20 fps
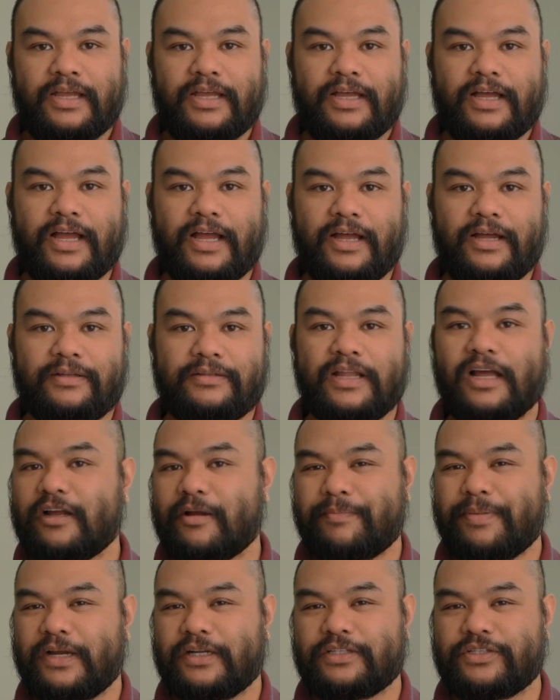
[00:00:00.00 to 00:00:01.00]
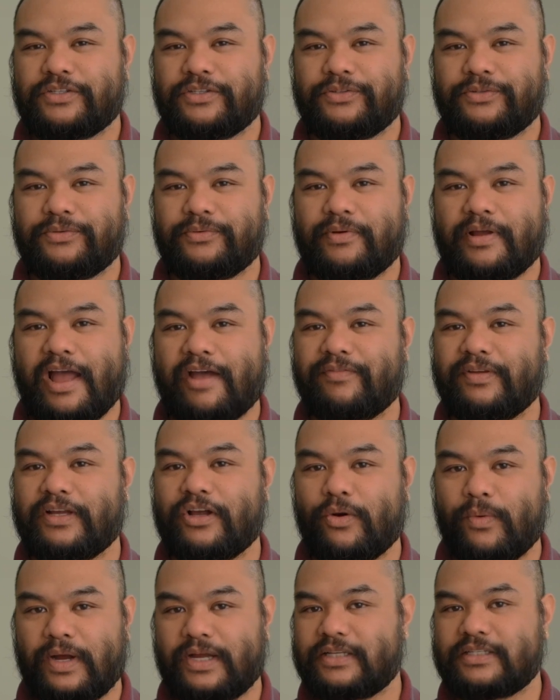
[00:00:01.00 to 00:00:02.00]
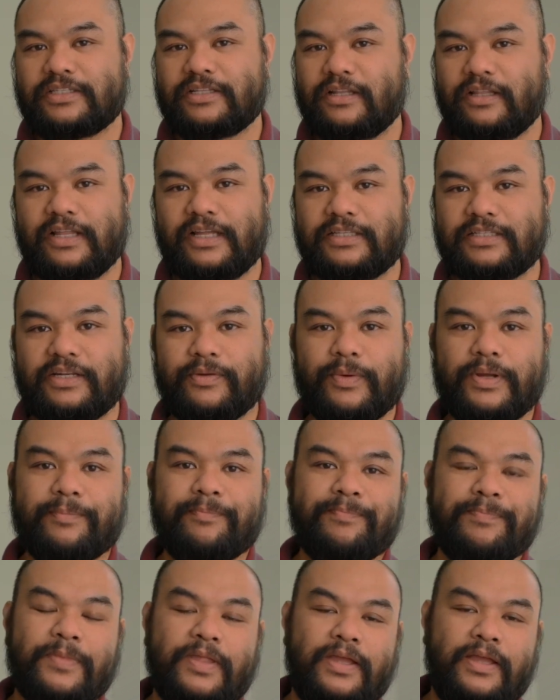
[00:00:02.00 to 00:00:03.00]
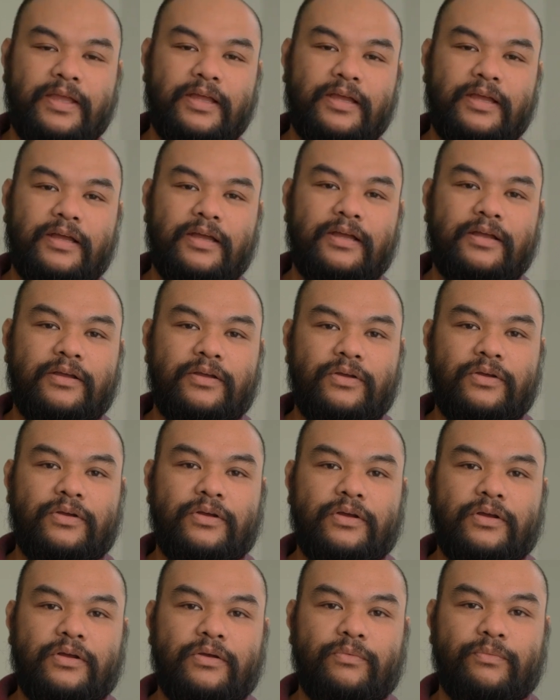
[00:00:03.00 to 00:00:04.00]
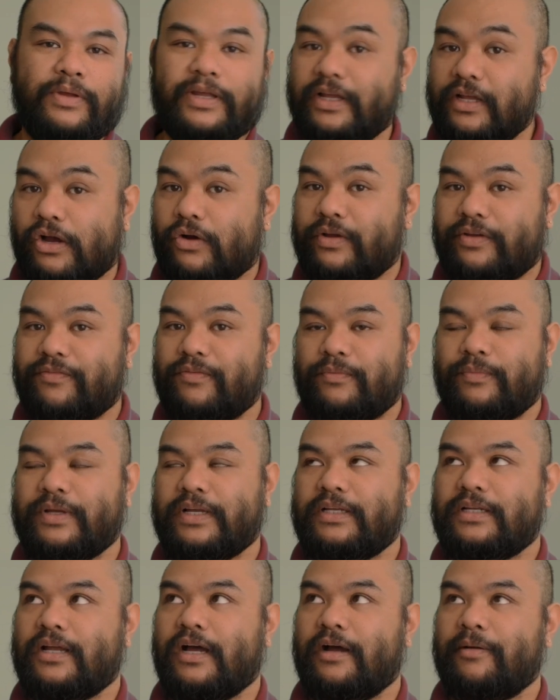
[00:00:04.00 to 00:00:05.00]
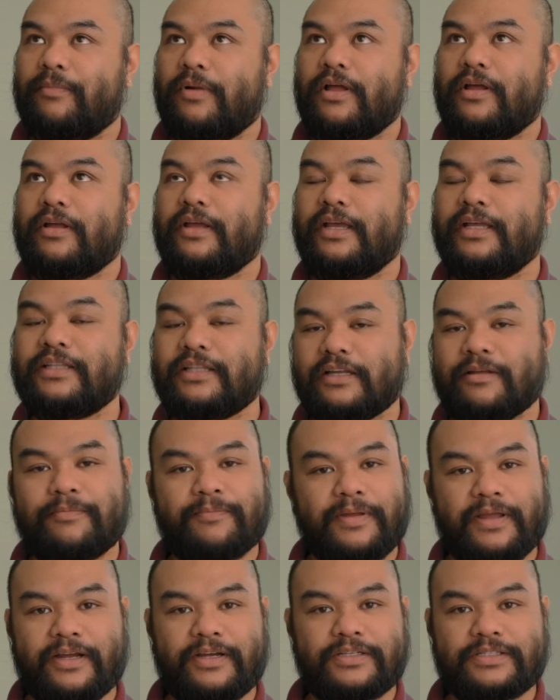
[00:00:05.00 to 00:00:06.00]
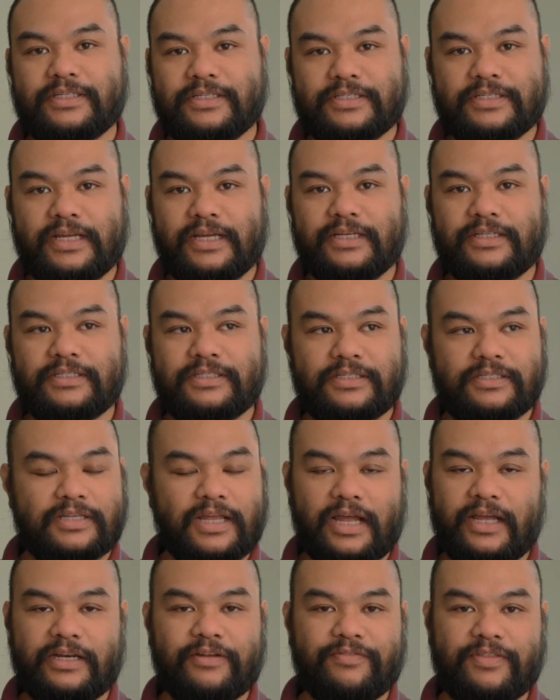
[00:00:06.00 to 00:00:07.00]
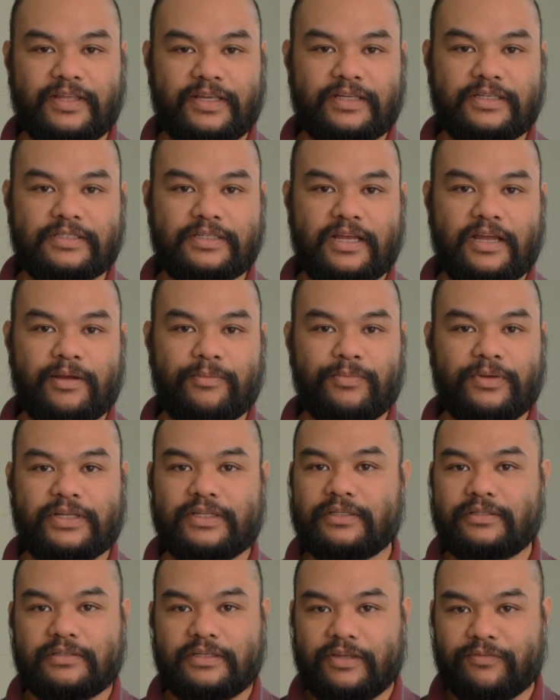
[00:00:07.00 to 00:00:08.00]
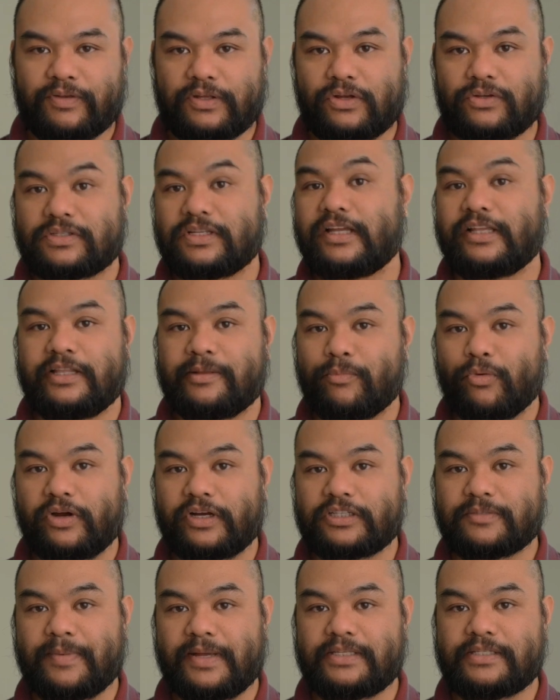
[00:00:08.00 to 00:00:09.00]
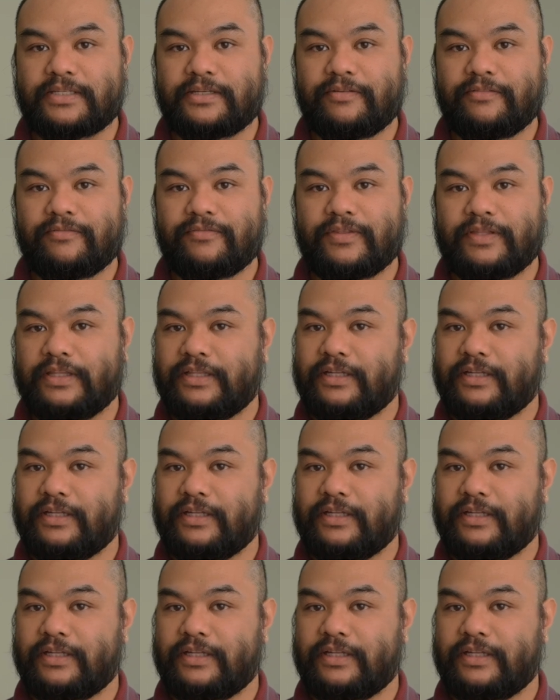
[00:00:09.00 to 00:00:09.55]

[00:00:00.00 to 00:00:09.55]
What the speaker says: Not compared to having OIS in the lens anyway. We can in the comparison side of things, we can even go slightly more expensive.